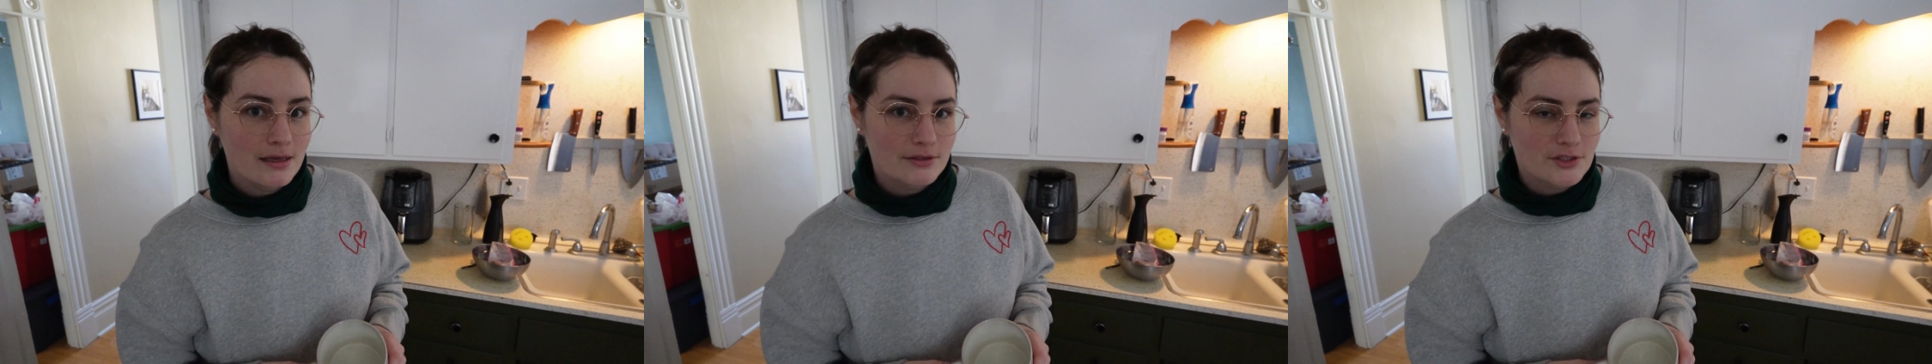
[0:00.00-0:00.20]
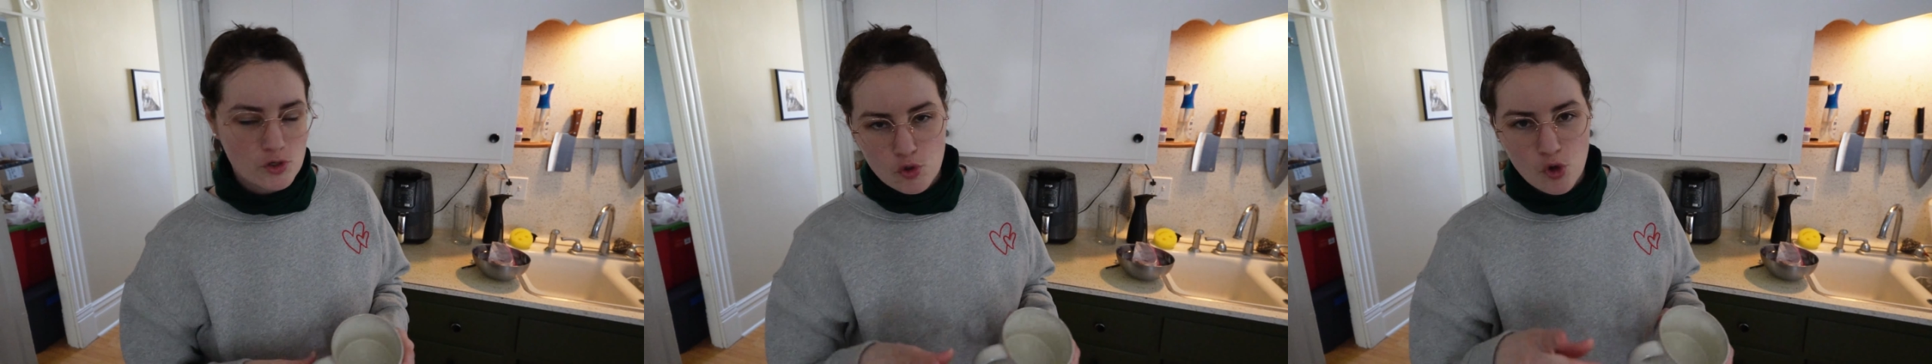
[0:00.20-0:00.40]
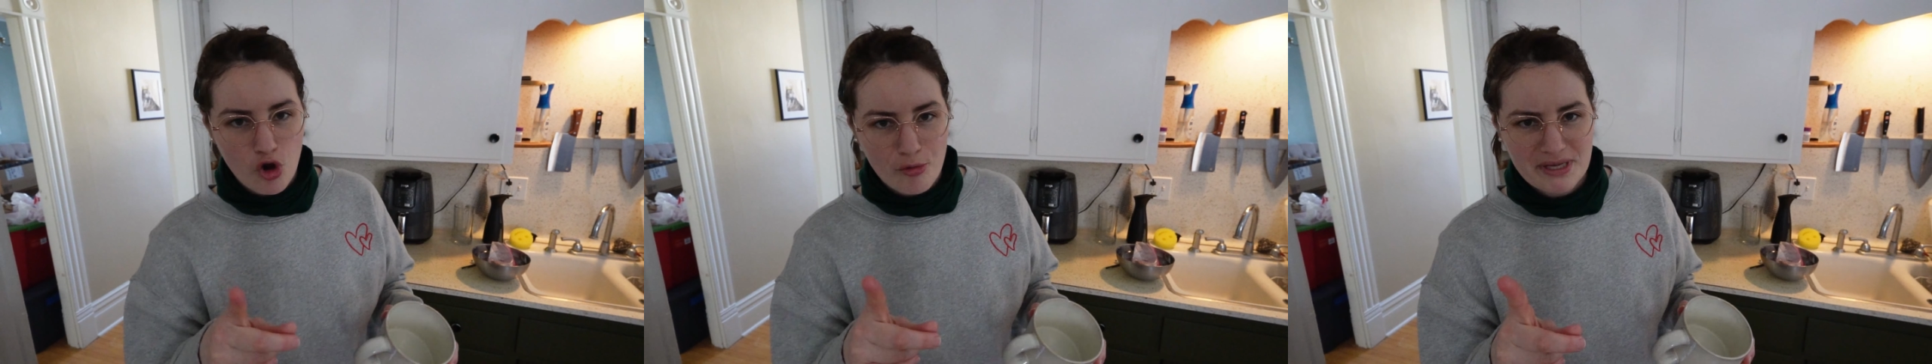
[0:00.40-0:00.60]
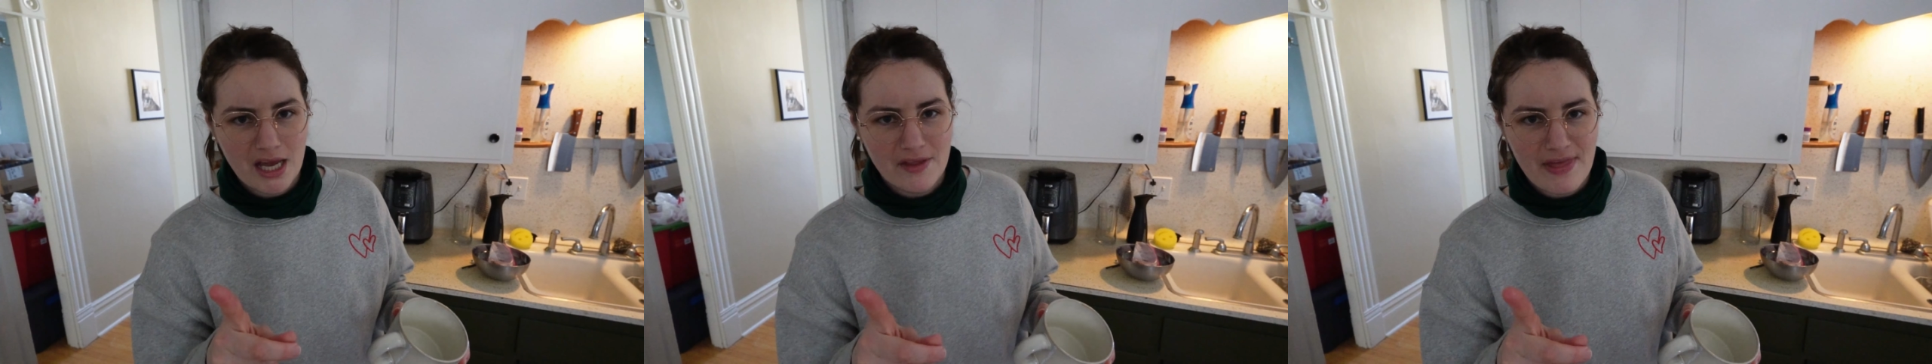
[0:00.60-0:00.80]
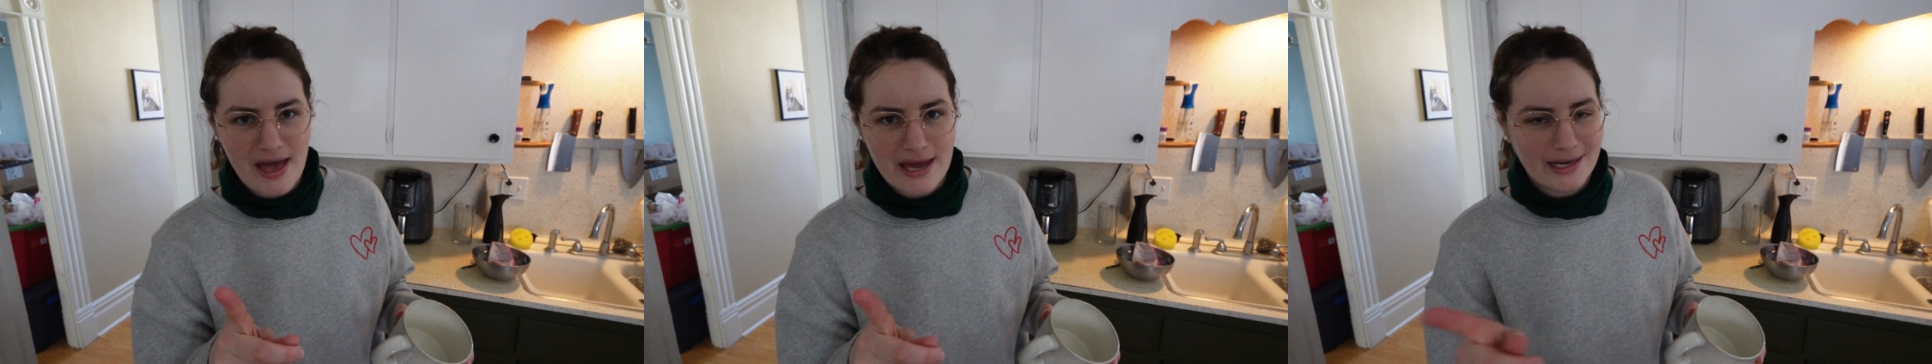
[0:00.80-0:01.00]
Don't quote me
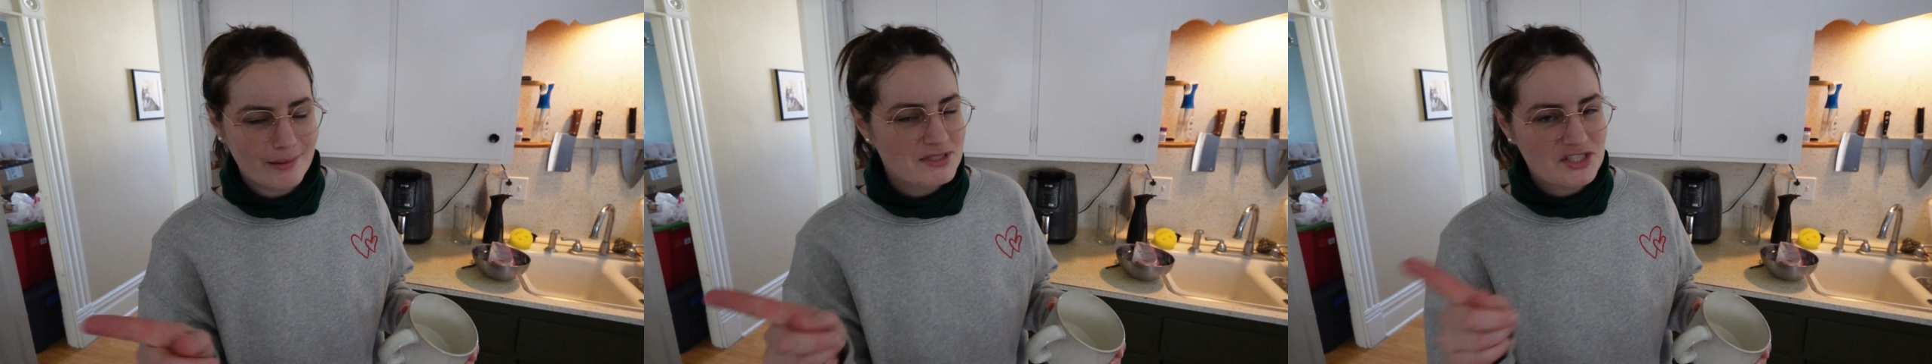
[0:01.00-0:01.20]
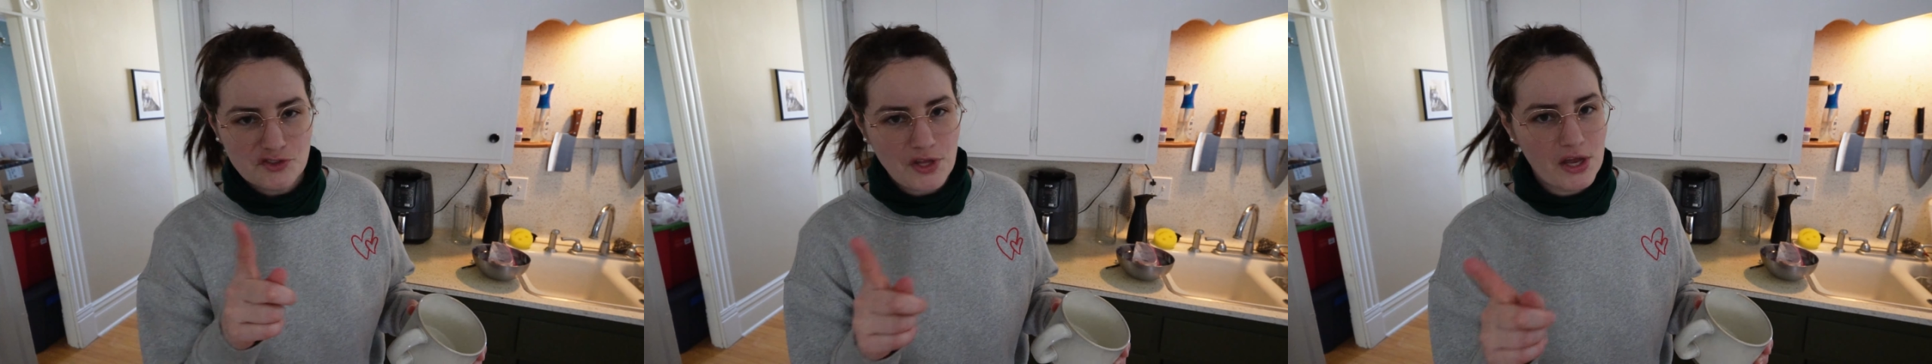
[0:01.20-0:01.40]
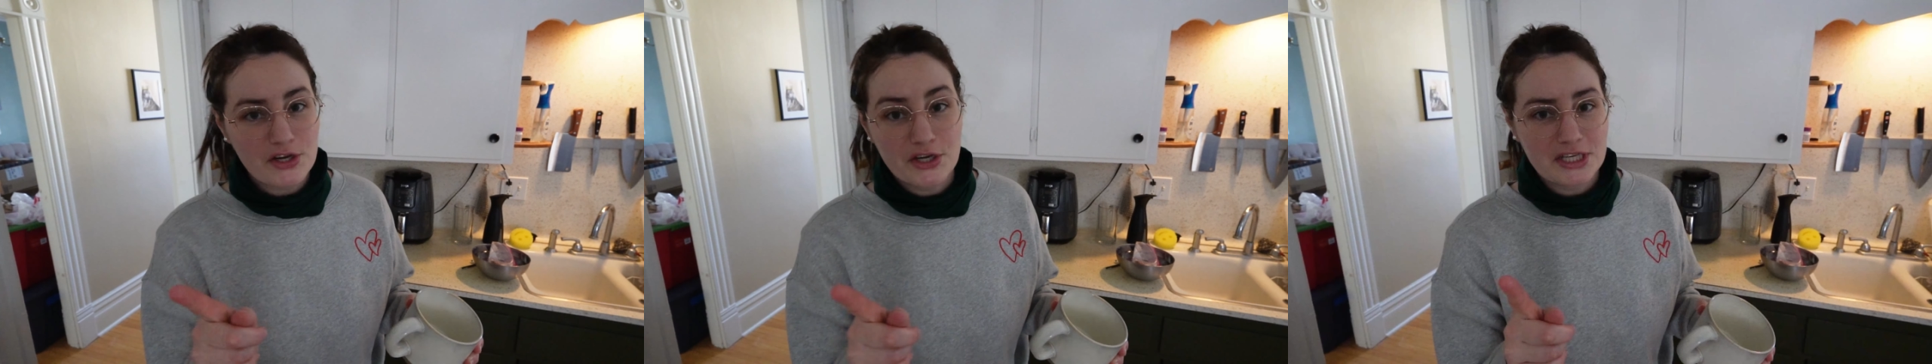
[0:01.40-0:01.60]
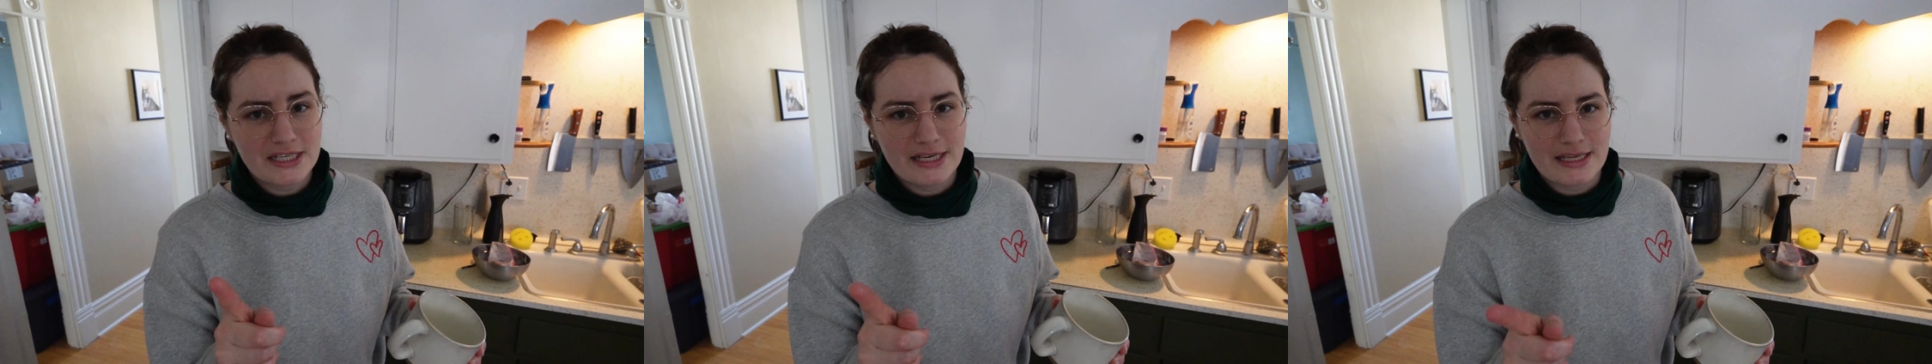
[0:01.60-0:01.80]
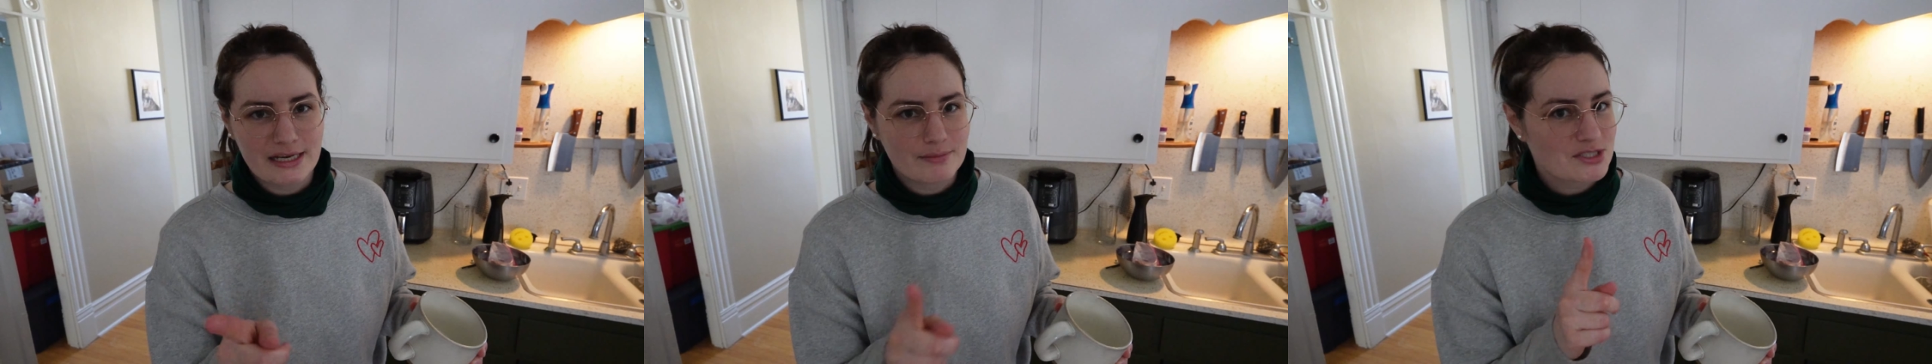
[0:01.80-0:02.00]
on that. I'm still not good at
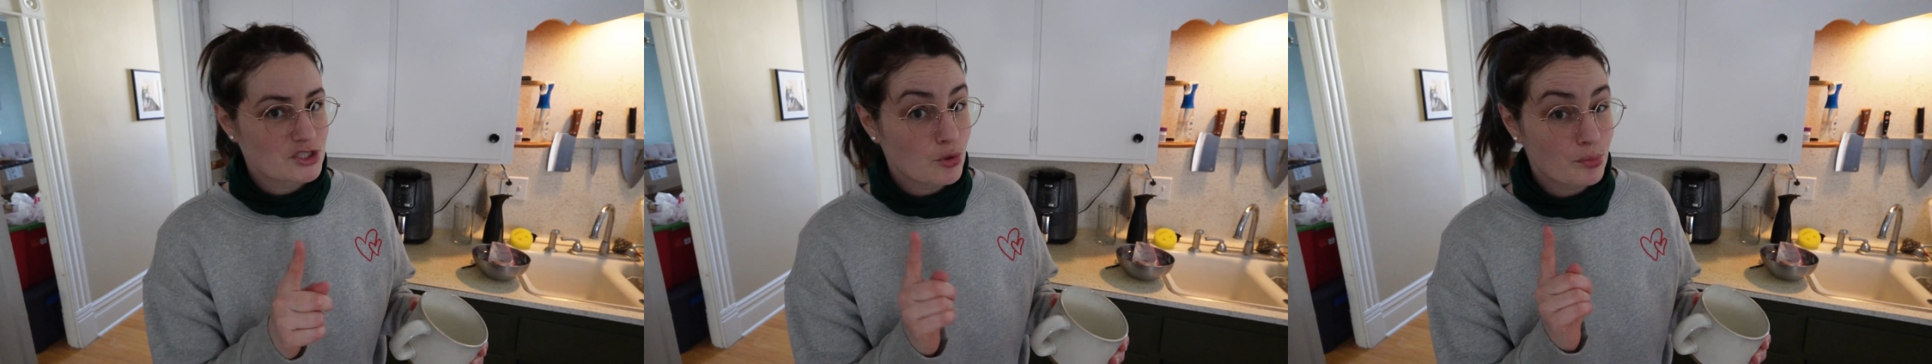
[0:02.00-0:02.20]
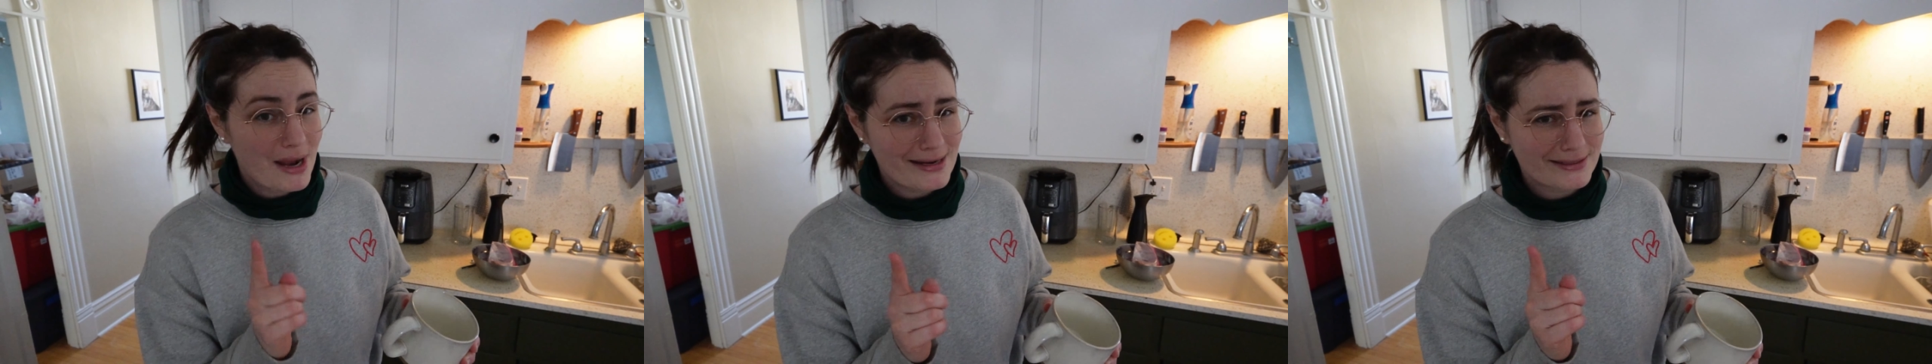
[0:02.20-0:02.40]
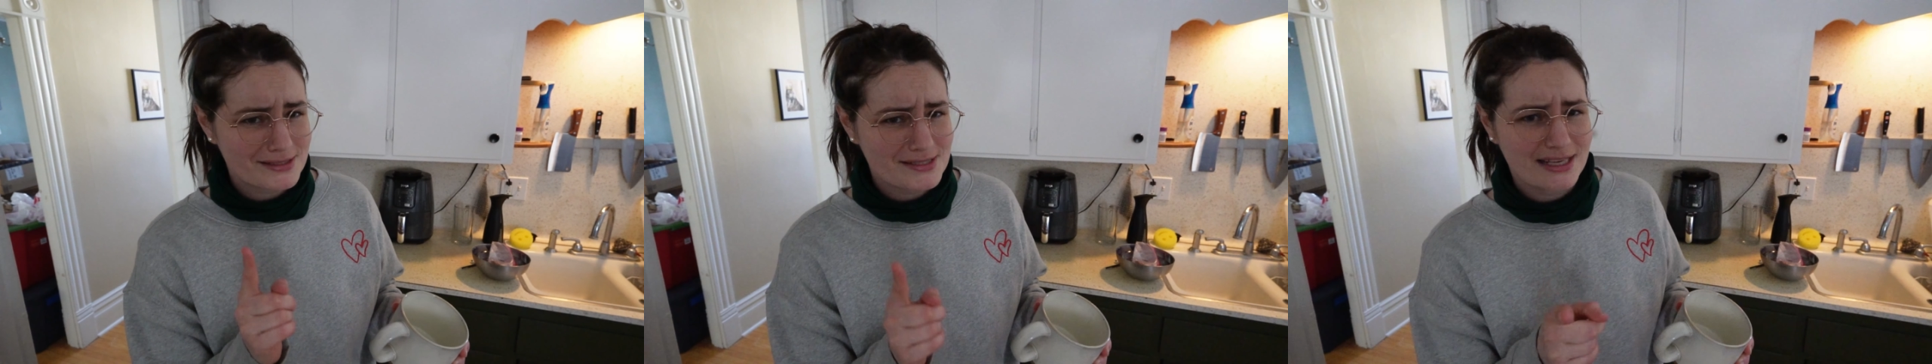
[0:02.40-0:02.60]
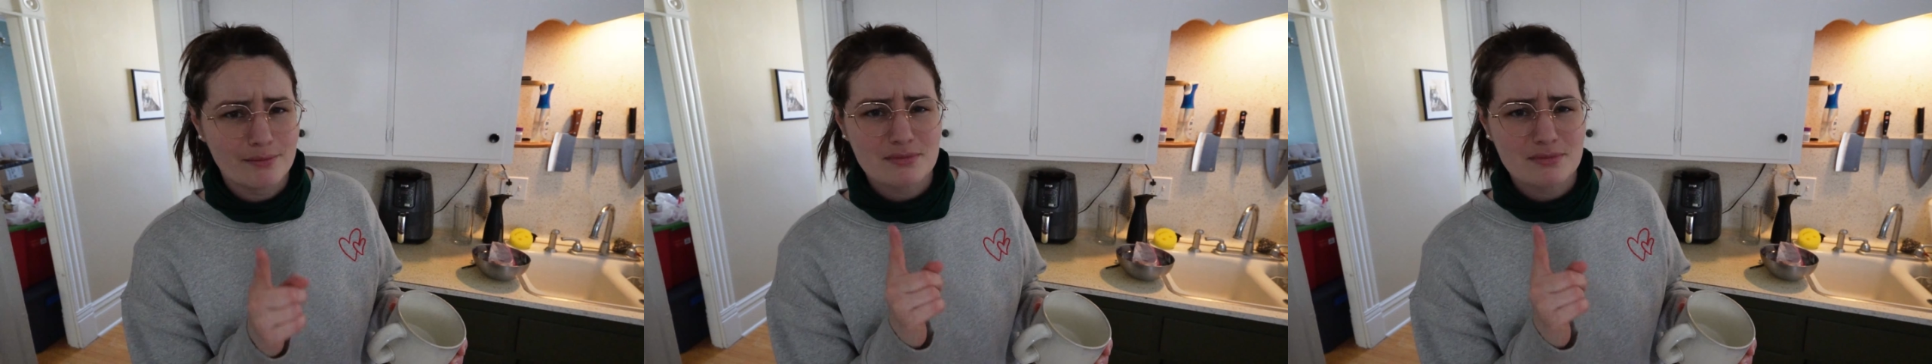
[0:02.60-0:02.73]
it. I'm still practicing.